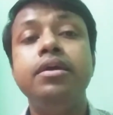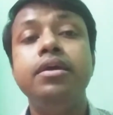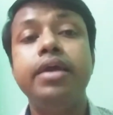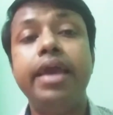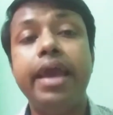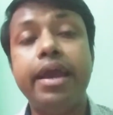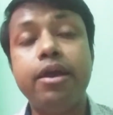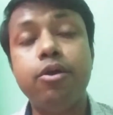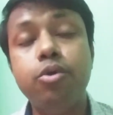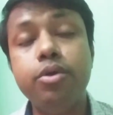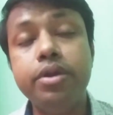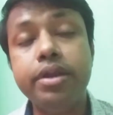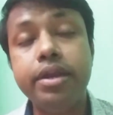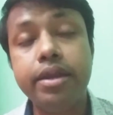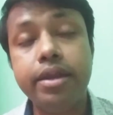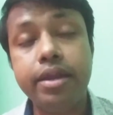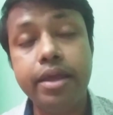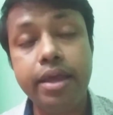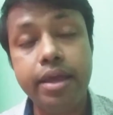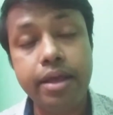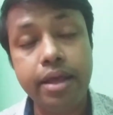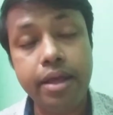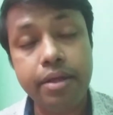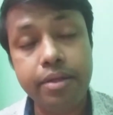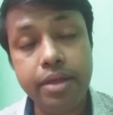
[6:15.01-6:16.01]

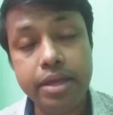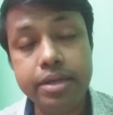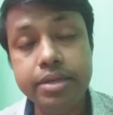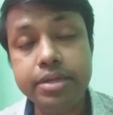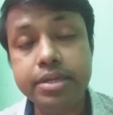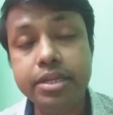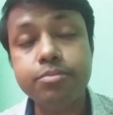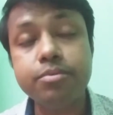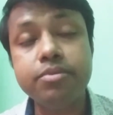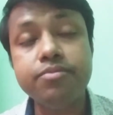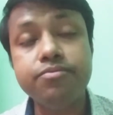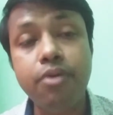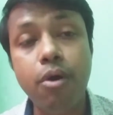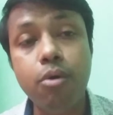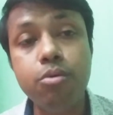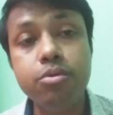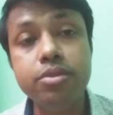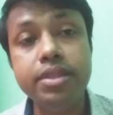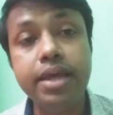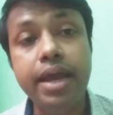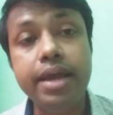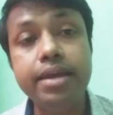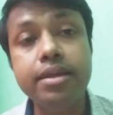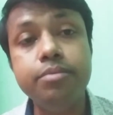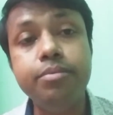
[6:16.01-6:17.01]
It has been found
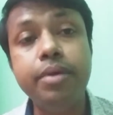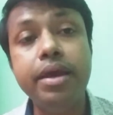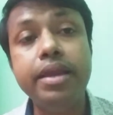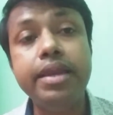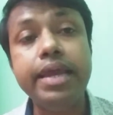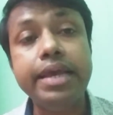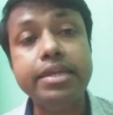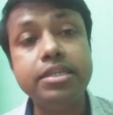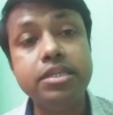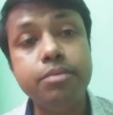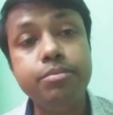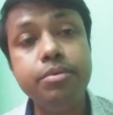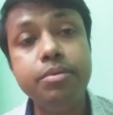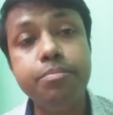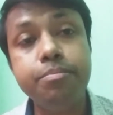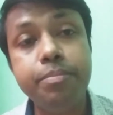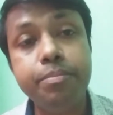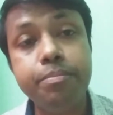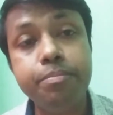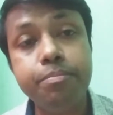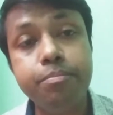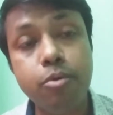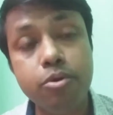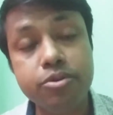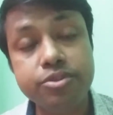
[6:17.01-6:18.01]
that even HIV
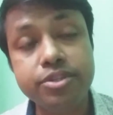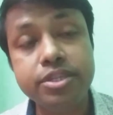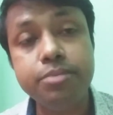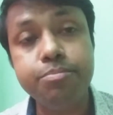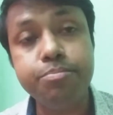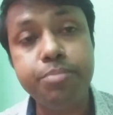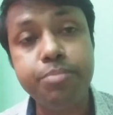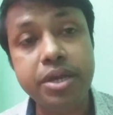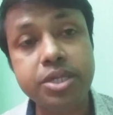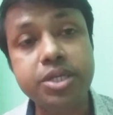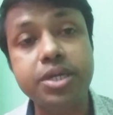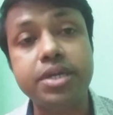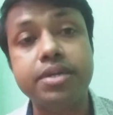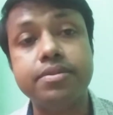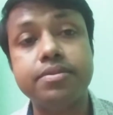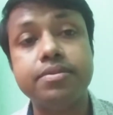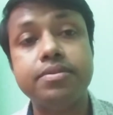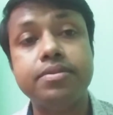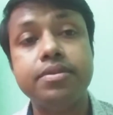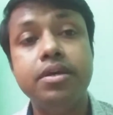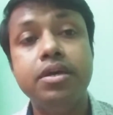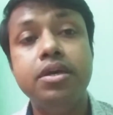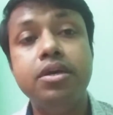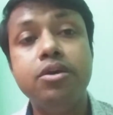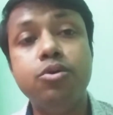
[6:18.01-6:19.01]
positive
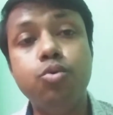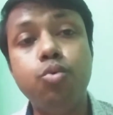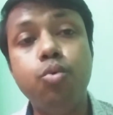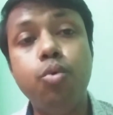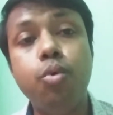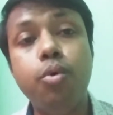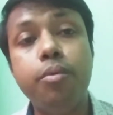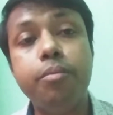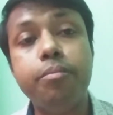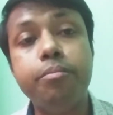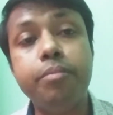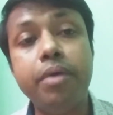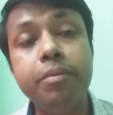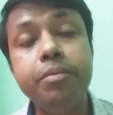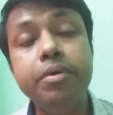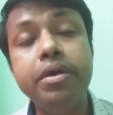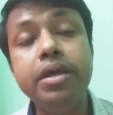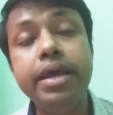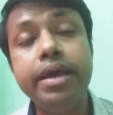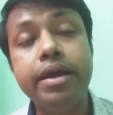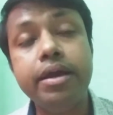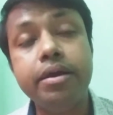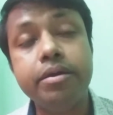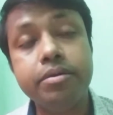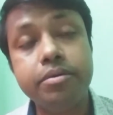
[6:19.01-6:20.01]
patients who may
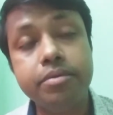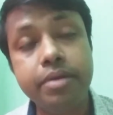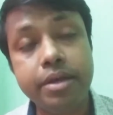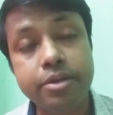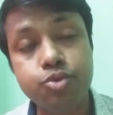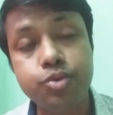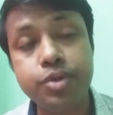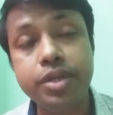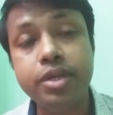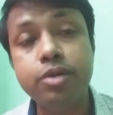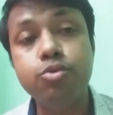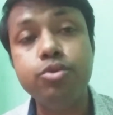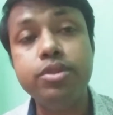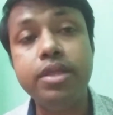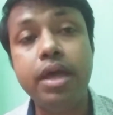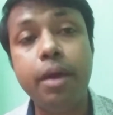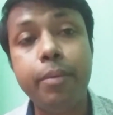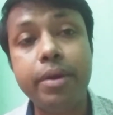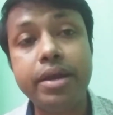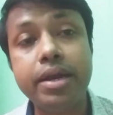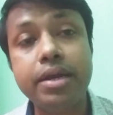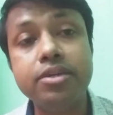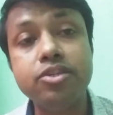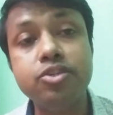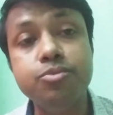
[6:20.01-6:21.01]
be associated with
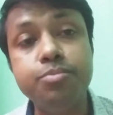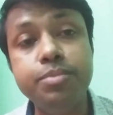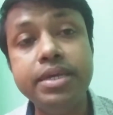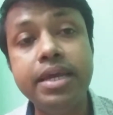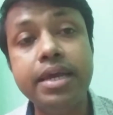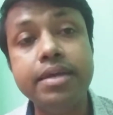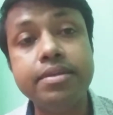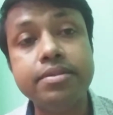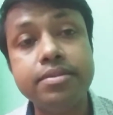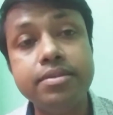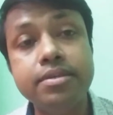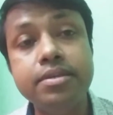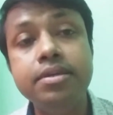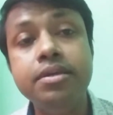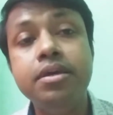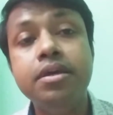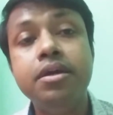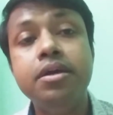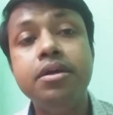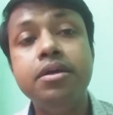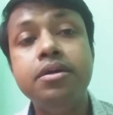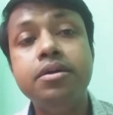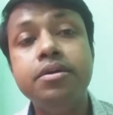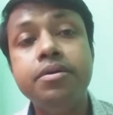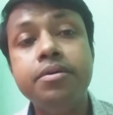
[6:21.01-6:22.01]
hepatitis B and C
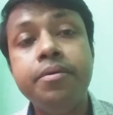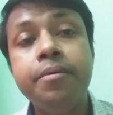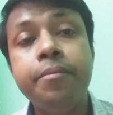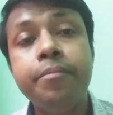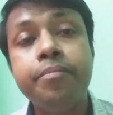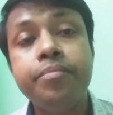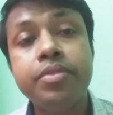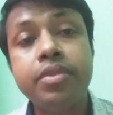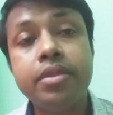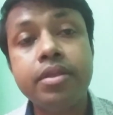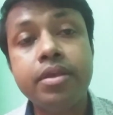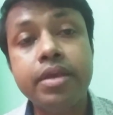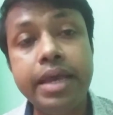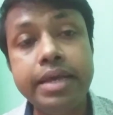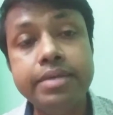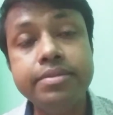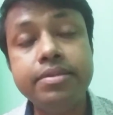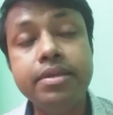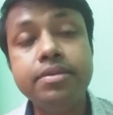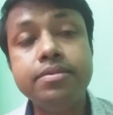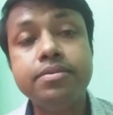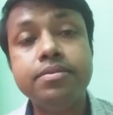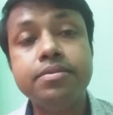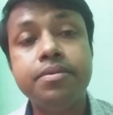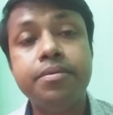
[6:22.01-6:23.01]

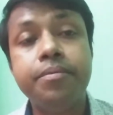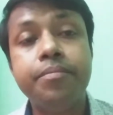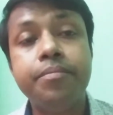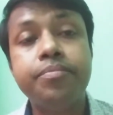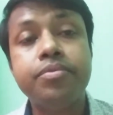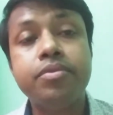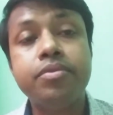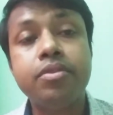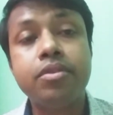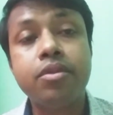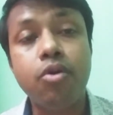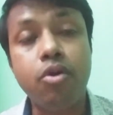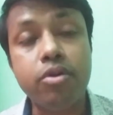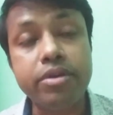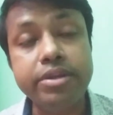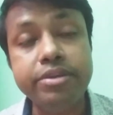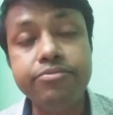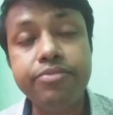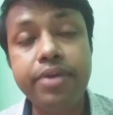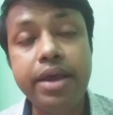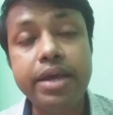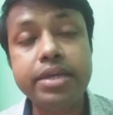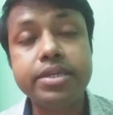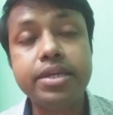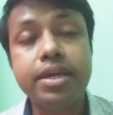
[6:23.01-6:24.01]
cases or
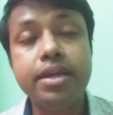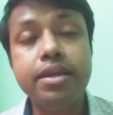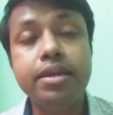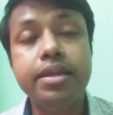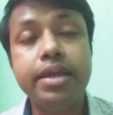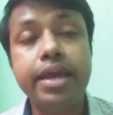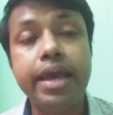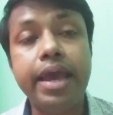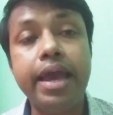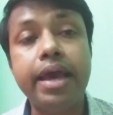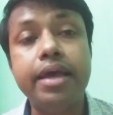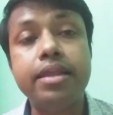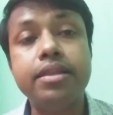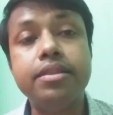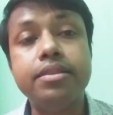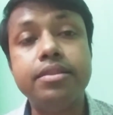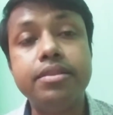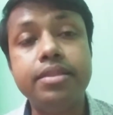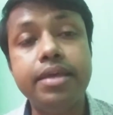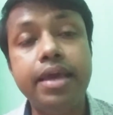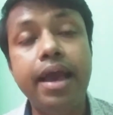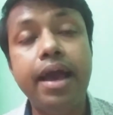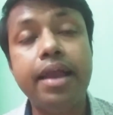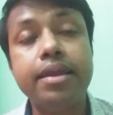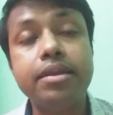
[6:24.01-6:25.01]
infection, and
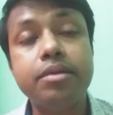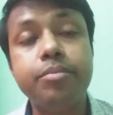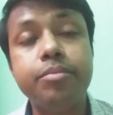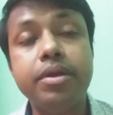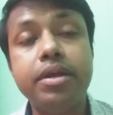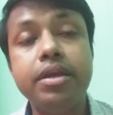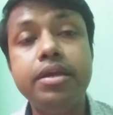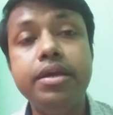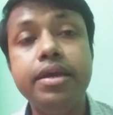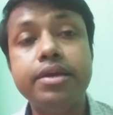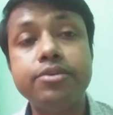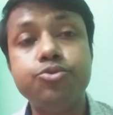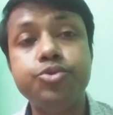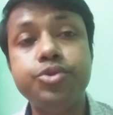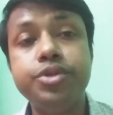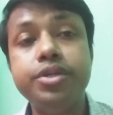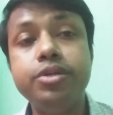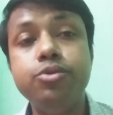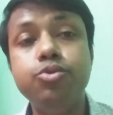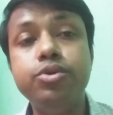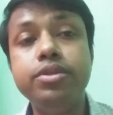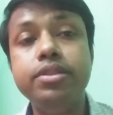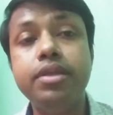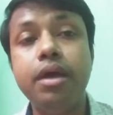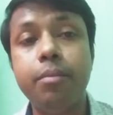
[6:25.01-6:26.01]
they are ultimately associated
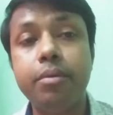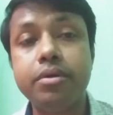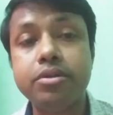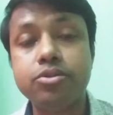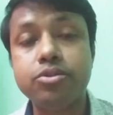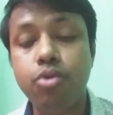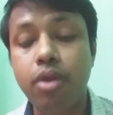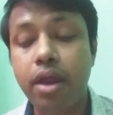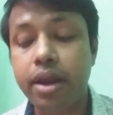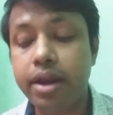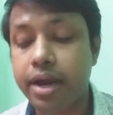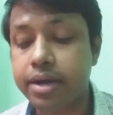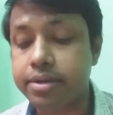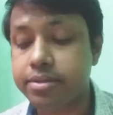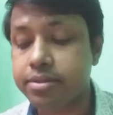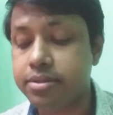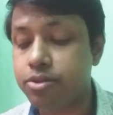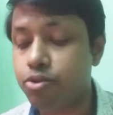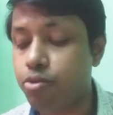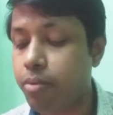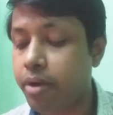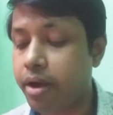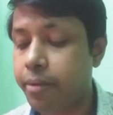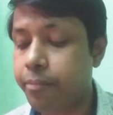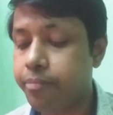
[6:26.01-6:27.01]
with hepatocellular
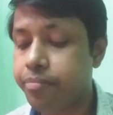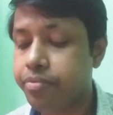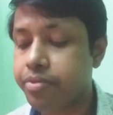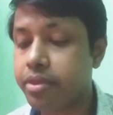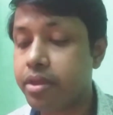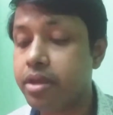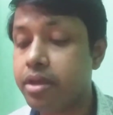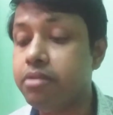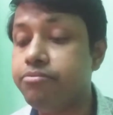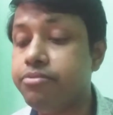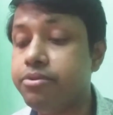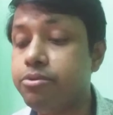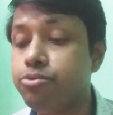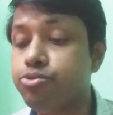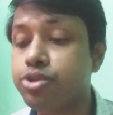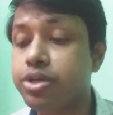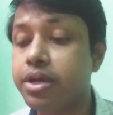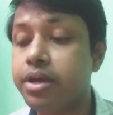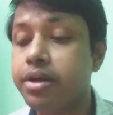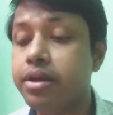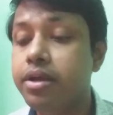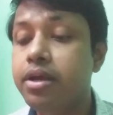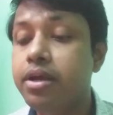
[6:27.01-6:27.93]
carcinoma in future.